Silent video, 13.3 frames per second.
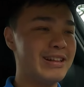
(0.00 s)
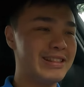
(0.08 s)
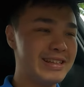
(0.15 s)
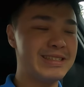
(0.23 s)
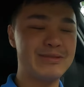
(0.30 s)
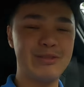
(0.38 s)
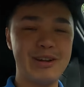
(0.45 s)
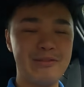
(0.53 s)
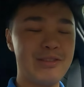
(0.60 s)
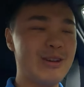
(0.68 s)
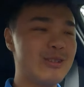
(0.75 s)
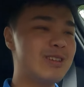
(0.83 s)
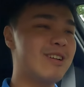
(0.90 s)
This is one of
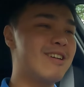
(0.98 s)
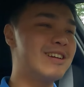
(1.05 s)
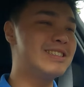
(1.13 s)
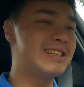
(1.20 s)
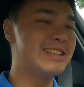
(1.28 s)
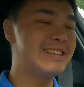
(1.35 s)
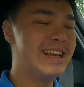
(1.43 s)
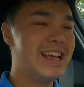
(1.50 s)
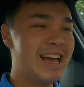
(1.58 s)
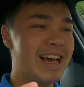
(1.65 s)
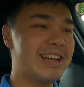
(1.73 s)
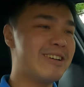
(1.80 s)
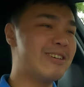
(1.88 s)
those cars that
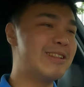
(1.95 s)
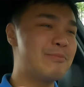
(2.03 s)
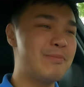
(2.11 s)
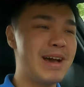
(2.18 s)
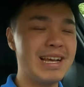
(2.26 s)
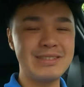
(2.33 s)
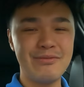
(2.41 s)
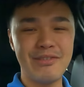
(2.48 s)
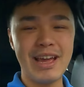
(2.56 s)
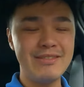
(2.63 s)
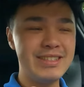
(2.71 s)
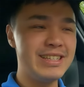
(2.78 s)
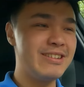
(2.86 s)
I know in the past
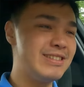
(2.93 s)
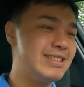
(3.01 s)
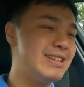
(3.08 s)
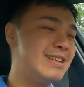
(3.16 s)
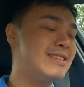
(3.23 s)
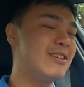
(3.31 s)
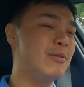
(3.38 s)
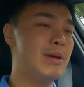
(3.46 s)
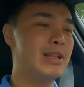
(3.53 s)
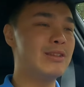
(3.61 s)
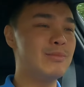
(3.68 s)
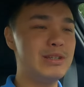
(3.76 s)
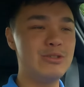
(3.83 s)
5 series are meant
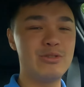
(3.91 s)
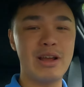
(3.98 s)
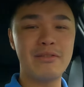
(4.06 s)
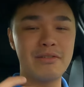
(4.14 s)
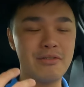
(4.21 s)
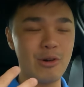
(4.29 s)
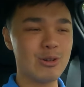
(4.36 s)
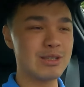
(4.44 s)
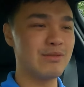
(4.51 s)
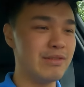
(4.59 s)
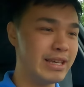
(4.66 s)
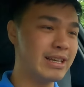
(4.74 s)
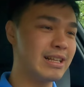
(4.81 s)
to be driver-focused
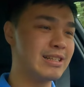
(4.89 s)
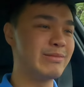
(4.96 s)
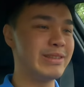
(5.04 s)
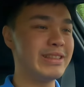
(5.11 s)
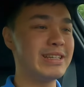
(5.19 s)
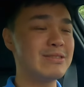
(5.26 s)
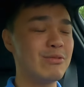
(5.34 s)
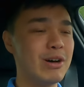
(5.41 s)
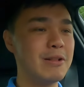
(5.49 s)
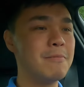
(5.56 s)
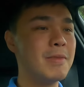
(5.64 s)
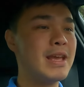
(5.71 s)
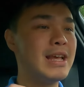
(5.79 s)
vehicles, but
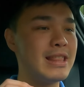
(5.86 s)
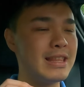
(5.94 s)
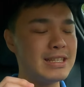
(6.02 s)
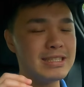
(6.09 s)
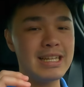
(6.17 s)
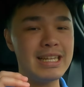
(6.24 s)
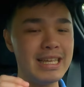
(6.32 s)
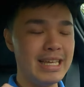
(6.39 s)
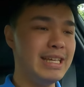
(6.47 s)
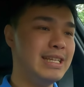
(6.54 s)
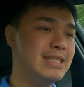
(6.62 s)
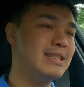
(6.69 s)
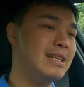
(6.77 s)
this can
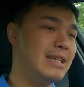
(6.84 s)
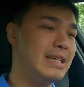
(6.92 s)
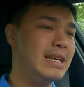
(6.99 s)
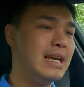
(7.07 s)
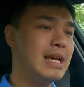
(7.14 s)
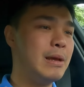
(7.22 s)
easily